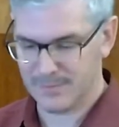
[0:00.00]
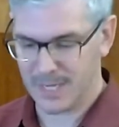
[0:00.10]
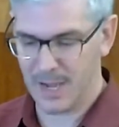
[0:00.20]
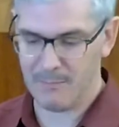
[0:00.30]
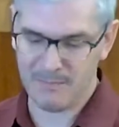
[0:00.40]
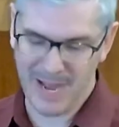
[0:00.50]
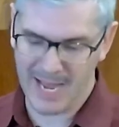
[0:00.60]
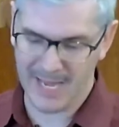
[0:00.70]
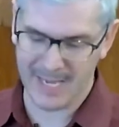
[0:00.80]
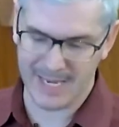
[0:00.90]
come
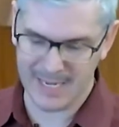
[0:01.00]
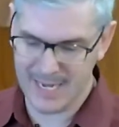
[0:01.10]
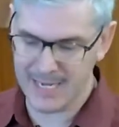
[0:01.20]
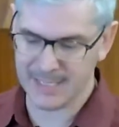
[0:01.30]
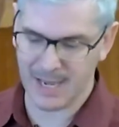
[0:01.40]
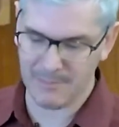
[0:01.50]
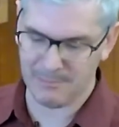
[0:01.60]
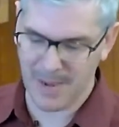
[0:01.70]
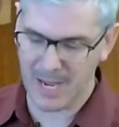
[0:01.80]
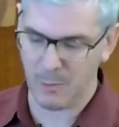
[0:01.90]
buy and eat, come
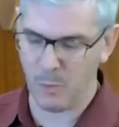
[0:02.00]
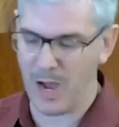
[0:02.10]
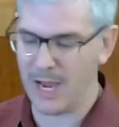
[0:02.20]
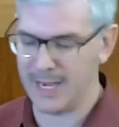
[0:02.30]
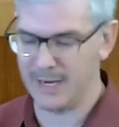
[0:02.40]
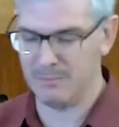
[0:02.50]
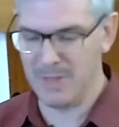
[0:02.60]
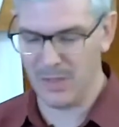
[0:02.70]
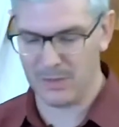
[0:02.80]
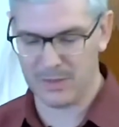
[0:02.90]
buy wine and
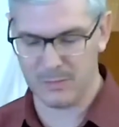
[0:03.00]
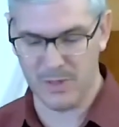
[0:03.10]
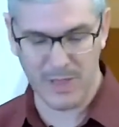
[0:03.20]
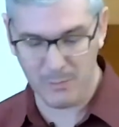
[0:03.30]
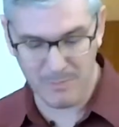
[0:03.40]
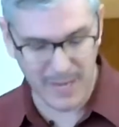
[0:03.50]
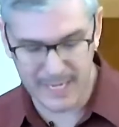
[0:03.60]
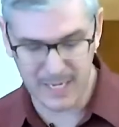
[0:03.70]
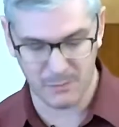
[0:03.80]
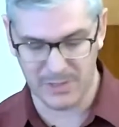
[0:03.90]
milk without
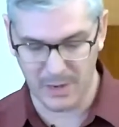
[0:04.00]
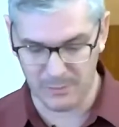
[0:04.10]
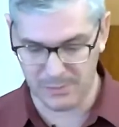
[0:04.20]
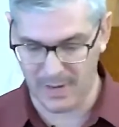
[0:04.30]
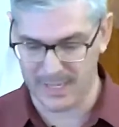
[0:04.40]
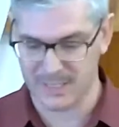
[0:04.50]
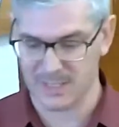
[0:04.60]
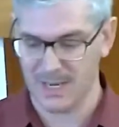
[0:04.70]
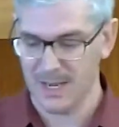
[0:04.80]
money and without price.